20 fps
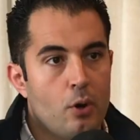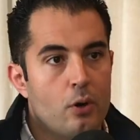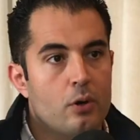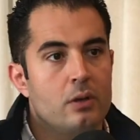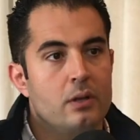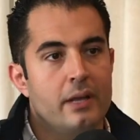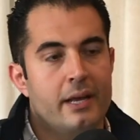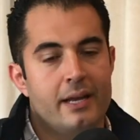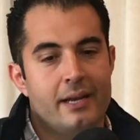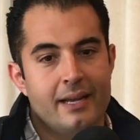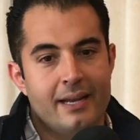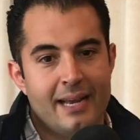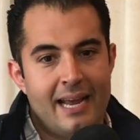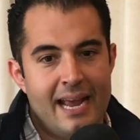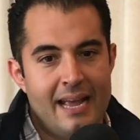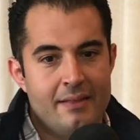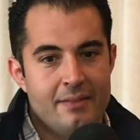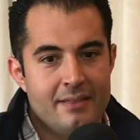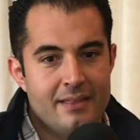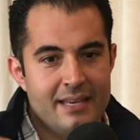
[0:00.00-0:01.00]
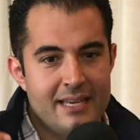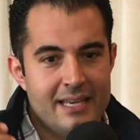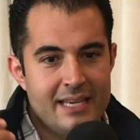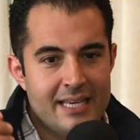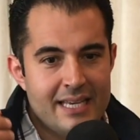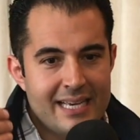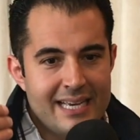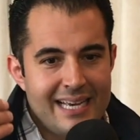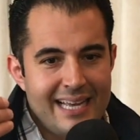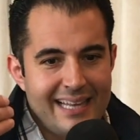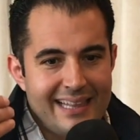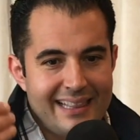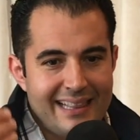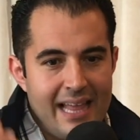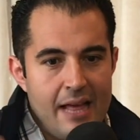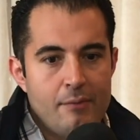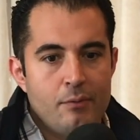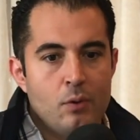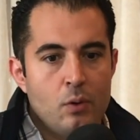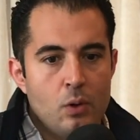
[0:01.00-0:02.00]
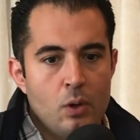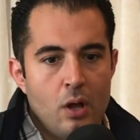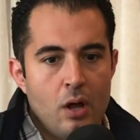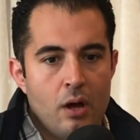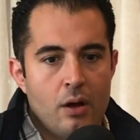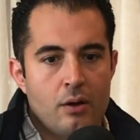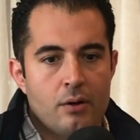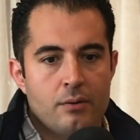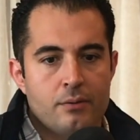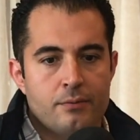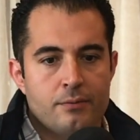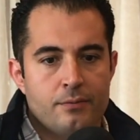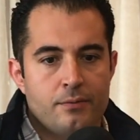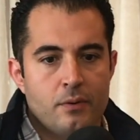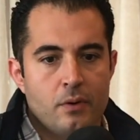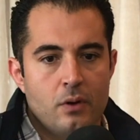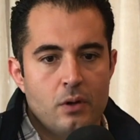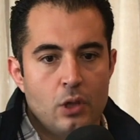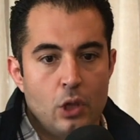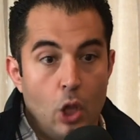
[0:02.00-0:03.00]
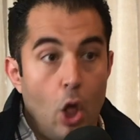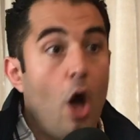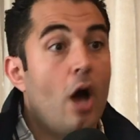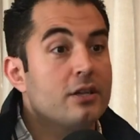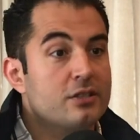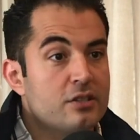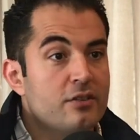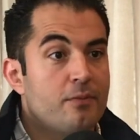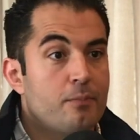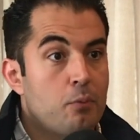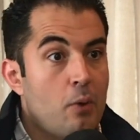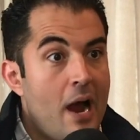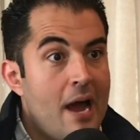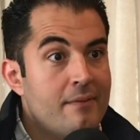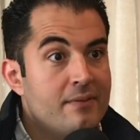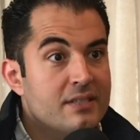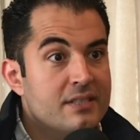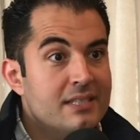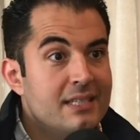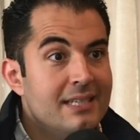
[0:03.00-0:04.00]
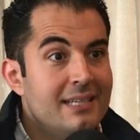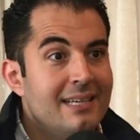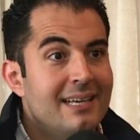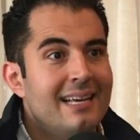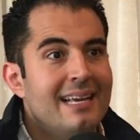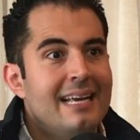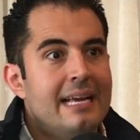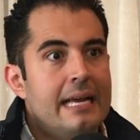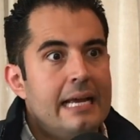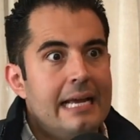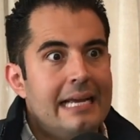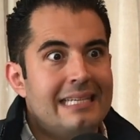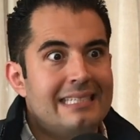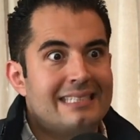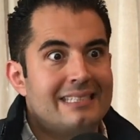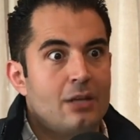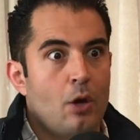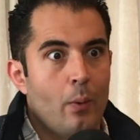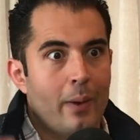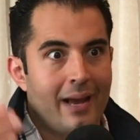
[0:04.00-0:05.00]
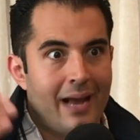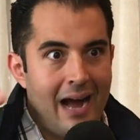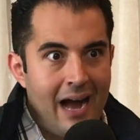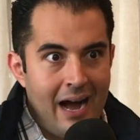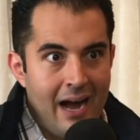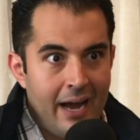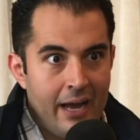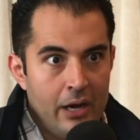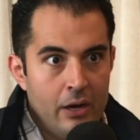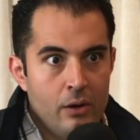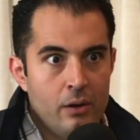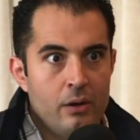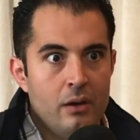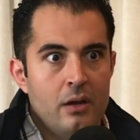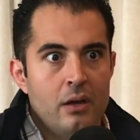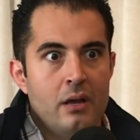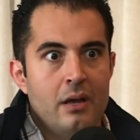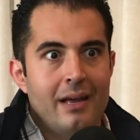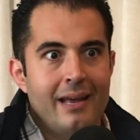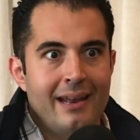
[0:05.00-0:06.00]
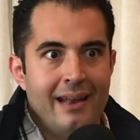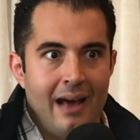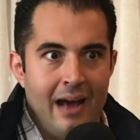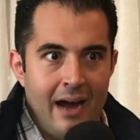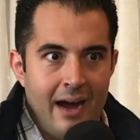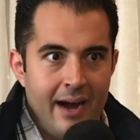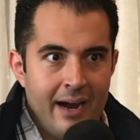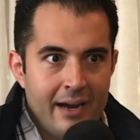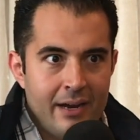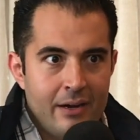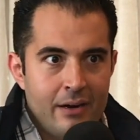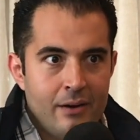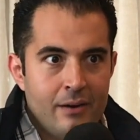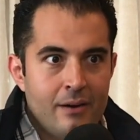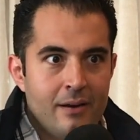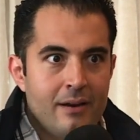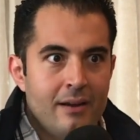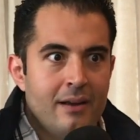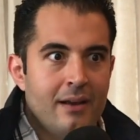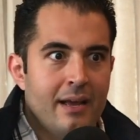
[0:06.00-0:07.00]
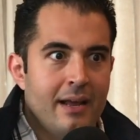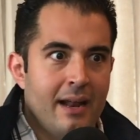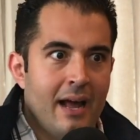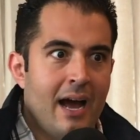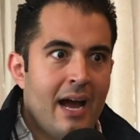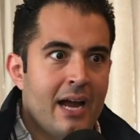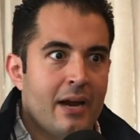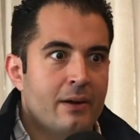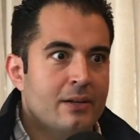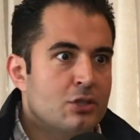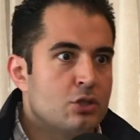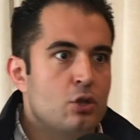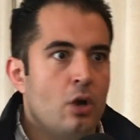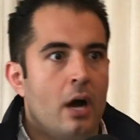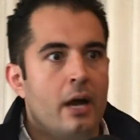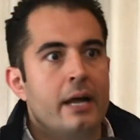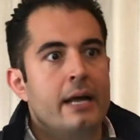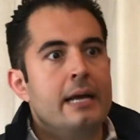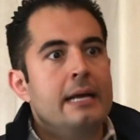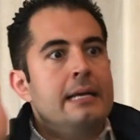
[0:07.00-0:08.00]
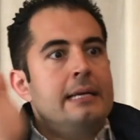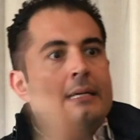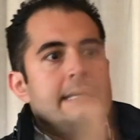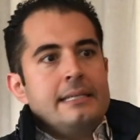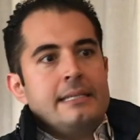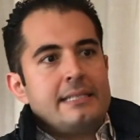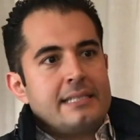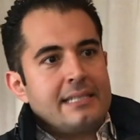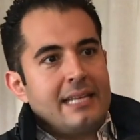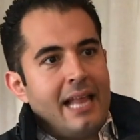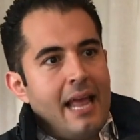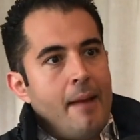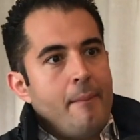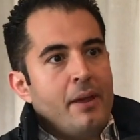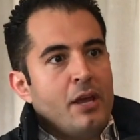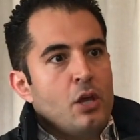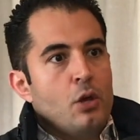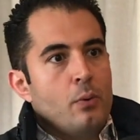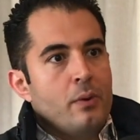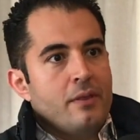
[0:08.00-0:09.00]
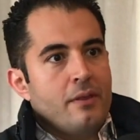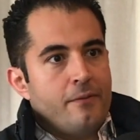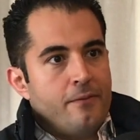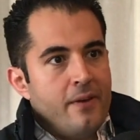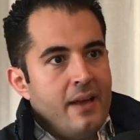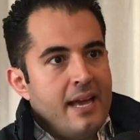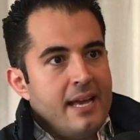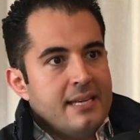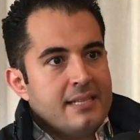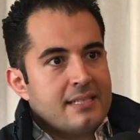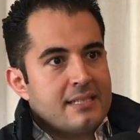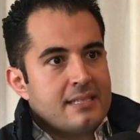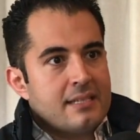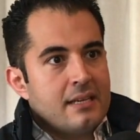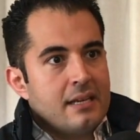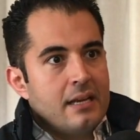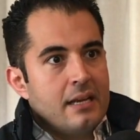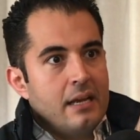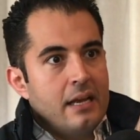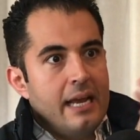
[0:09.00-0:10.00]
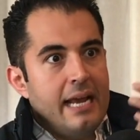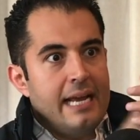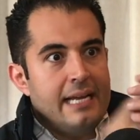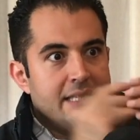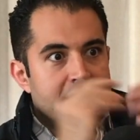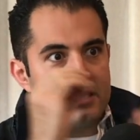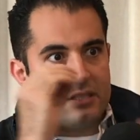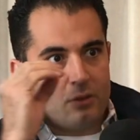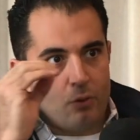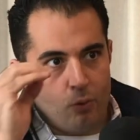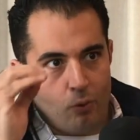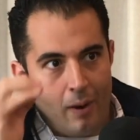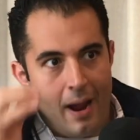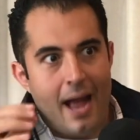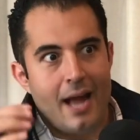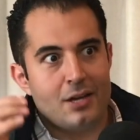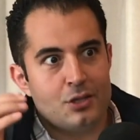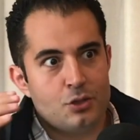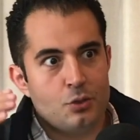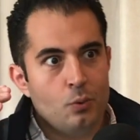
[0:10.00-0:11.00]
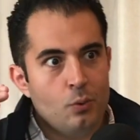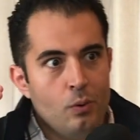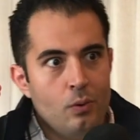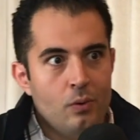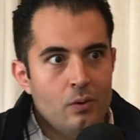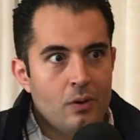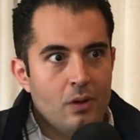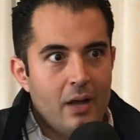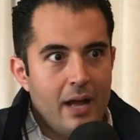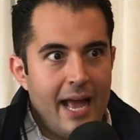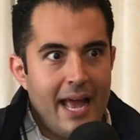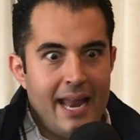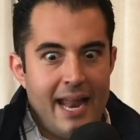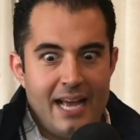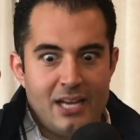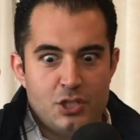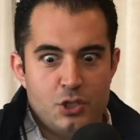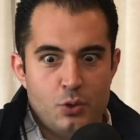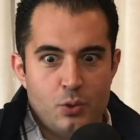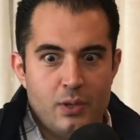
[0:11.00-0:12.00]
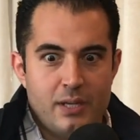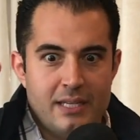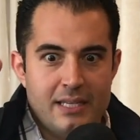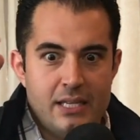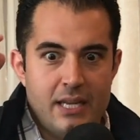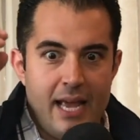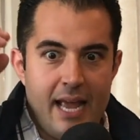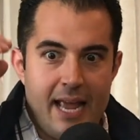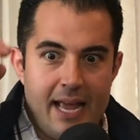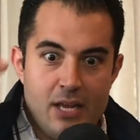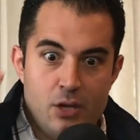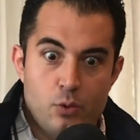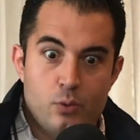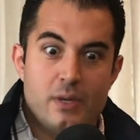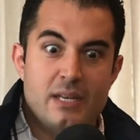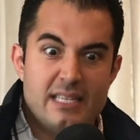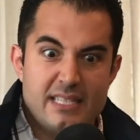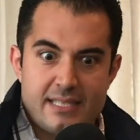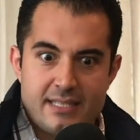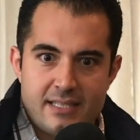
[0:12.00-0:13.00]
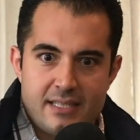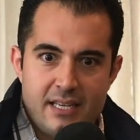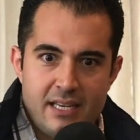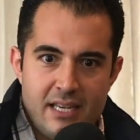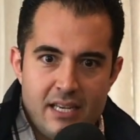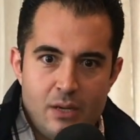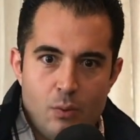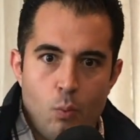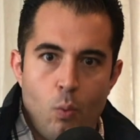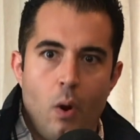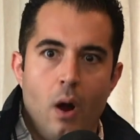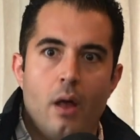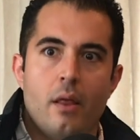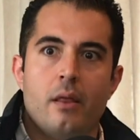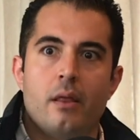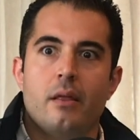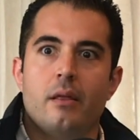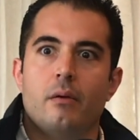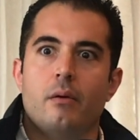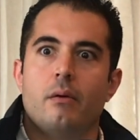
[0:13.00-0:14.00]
percolating, and the level of loss of privacy is going higher and higher and higher. It's not slamming you in the face. It's gradual, and as you can see what